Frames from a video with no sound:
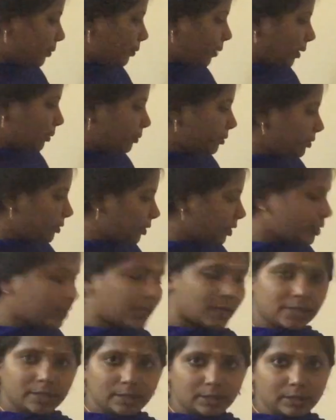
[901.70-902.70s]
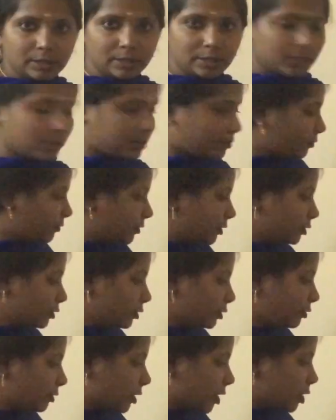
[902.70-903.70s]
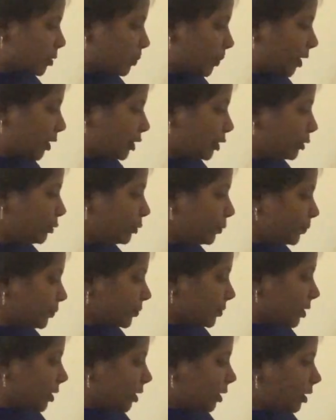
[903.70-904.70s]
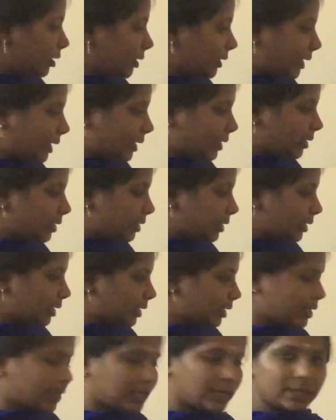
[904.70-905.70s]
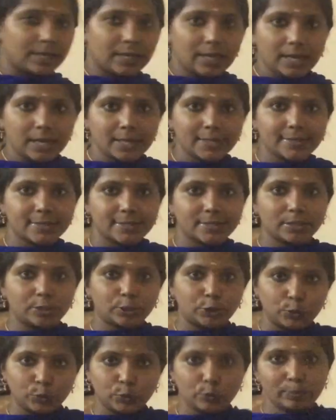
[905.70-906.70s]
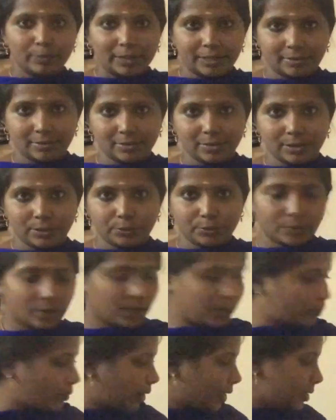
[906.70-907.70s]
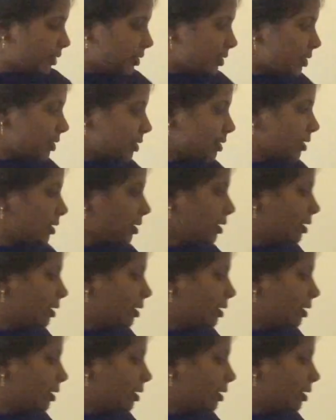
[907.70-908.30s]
one more thing I forgot to explain you. Data link layer has two method. Okay, one is